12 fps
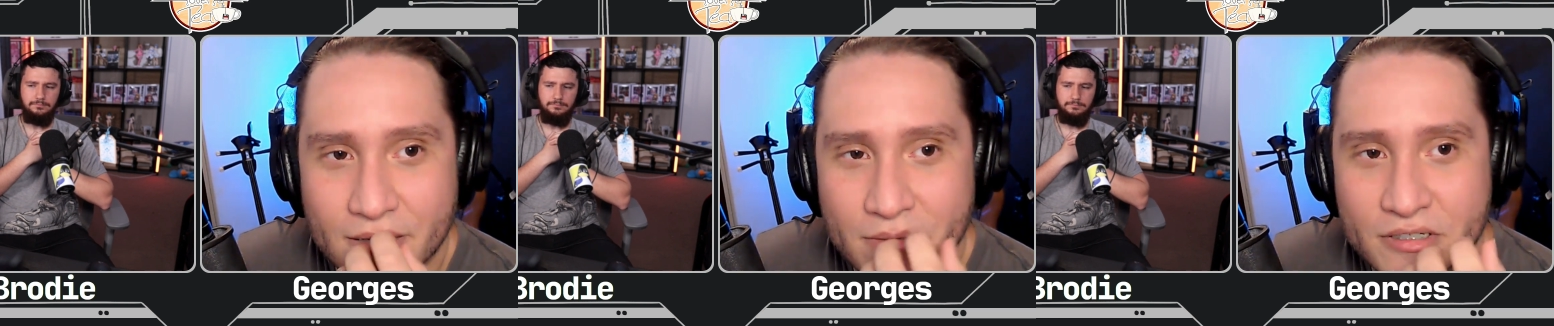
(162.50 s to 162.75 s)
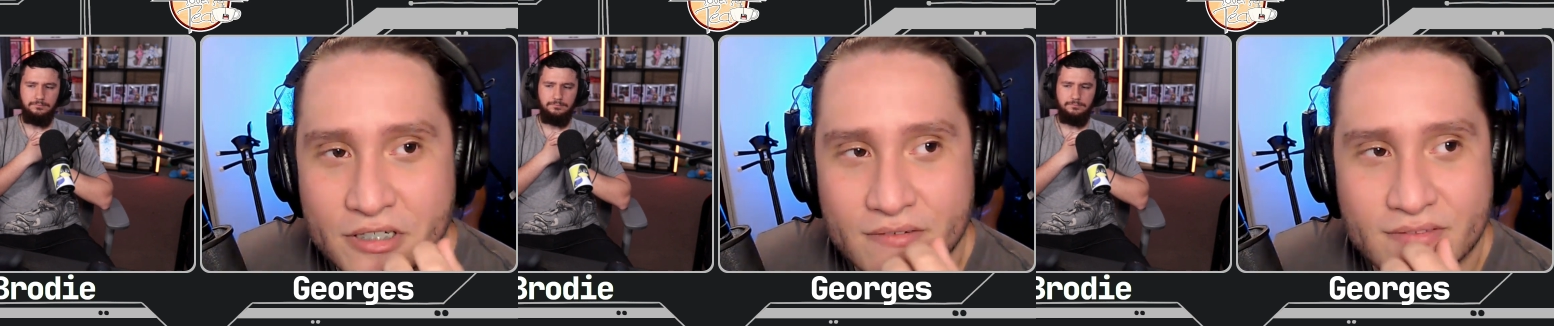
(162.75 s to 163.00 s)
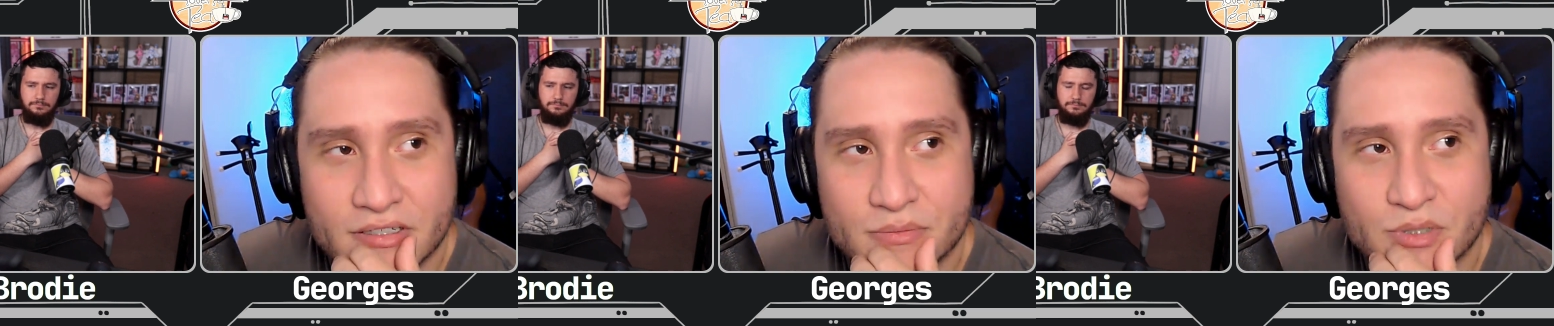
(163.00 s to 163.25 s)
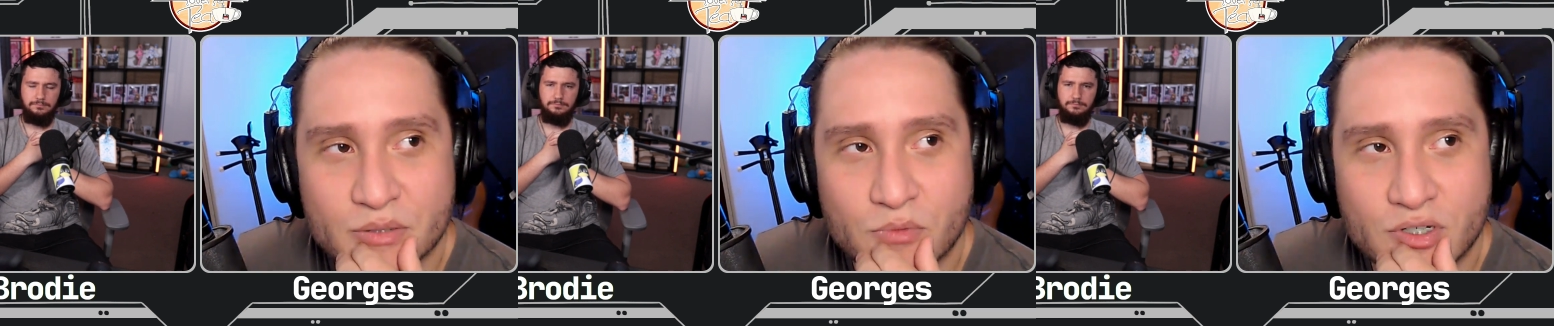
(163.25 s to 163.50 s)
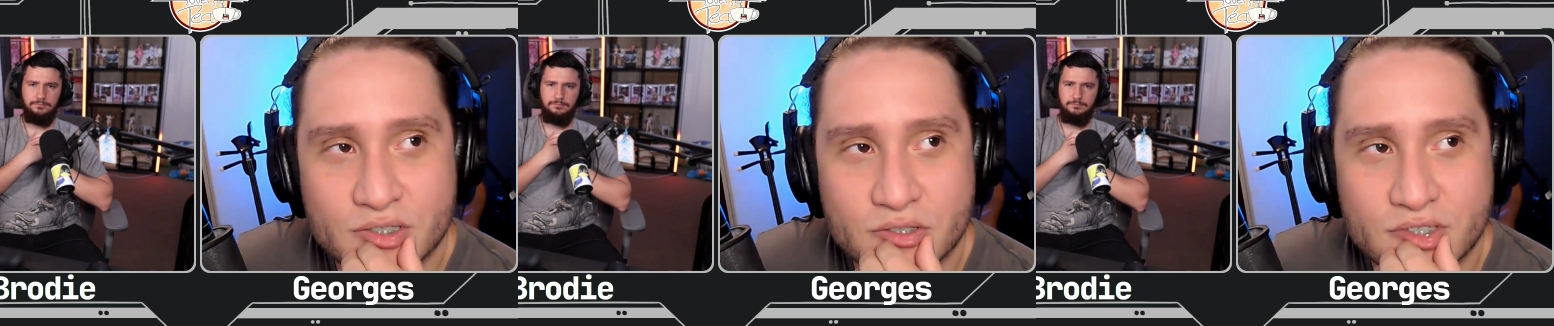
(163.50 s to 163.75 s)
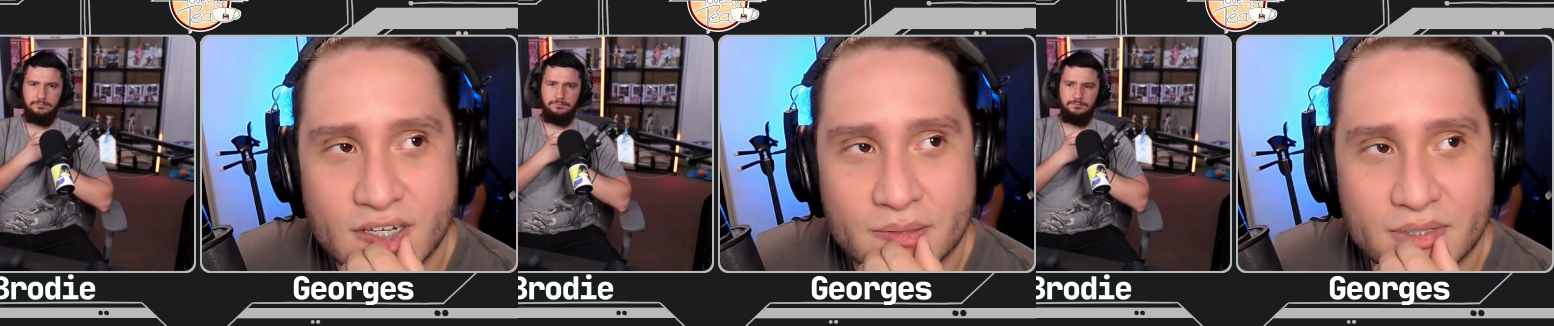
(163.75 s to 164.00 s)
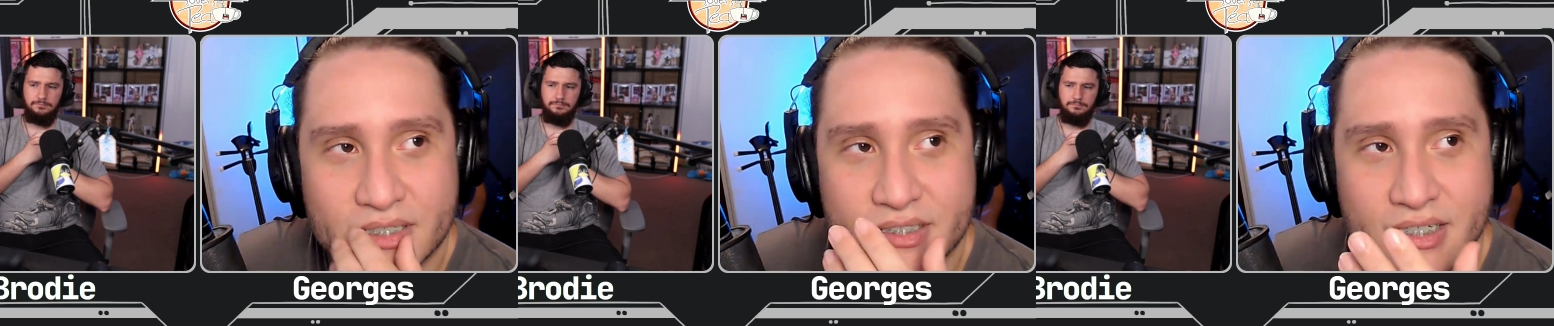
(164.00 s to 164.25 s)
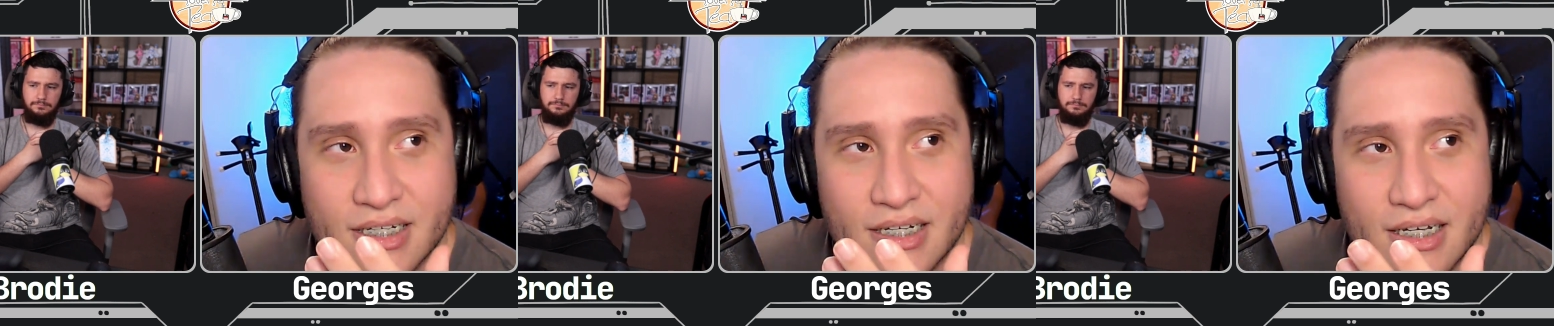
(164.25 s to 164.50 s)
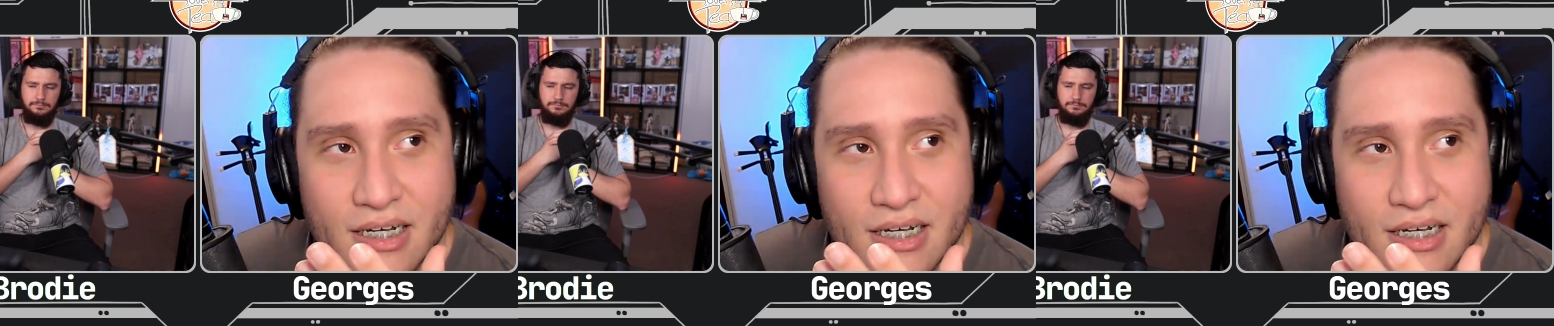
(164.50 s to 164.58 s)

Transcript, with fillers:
Speaker 1: I'm not sure if there's much more to say, because